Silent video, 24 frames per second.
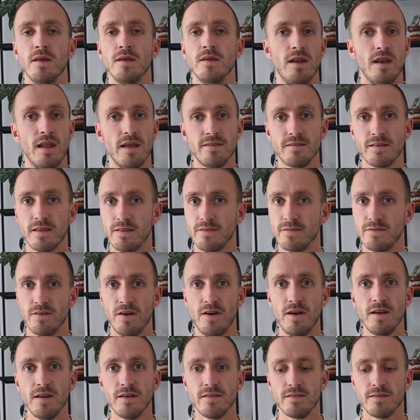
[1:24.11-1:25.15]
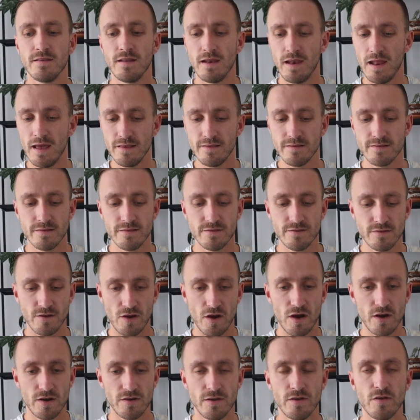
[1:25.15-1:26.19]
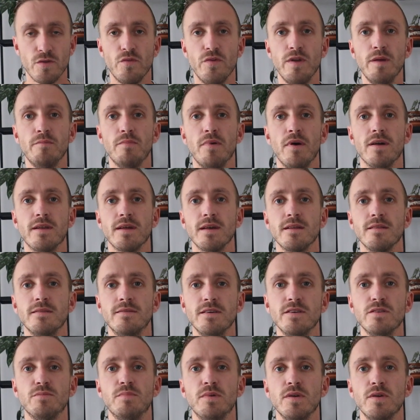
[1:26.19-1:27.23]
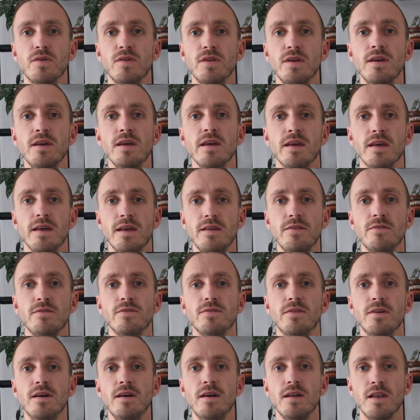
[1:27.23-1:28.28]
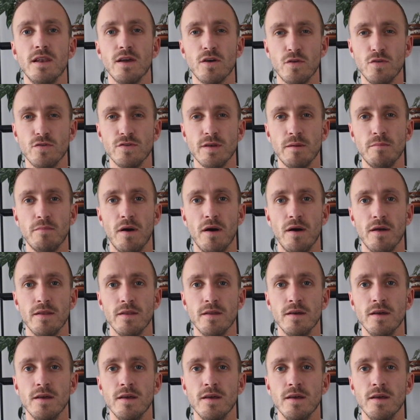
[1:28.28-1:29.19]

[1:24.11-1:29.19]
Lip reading: Let's get started. Let's start repotting this beauty into the Lechuza Pon.